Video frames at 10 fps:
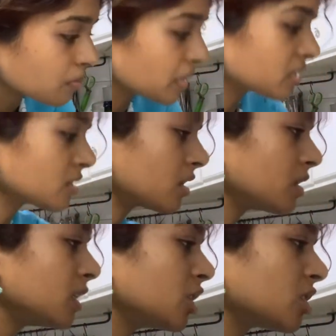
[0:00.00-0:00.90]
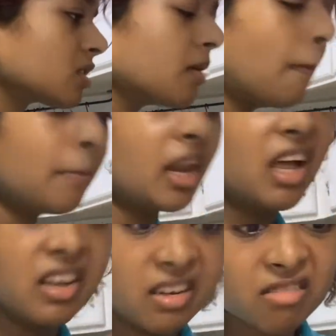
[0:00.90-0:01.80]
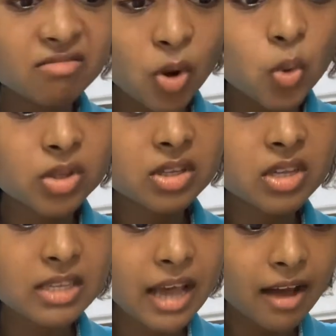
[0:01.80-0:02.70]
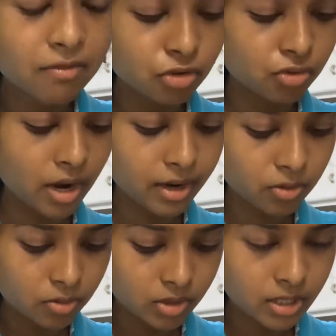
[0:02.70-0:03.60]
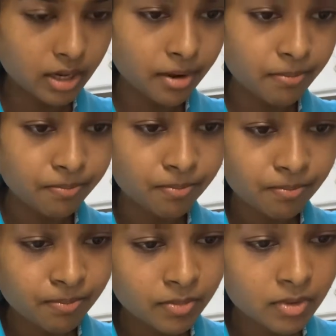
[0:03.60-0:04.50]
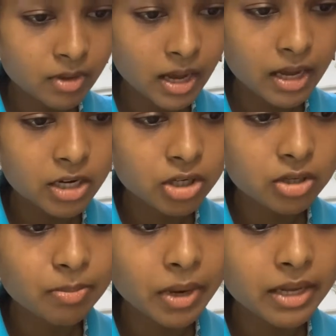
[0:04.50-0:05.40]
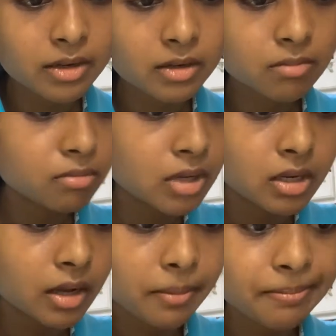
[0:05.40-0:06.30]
Basically, just blend oats because I have dry oats here, and I just blend blend them.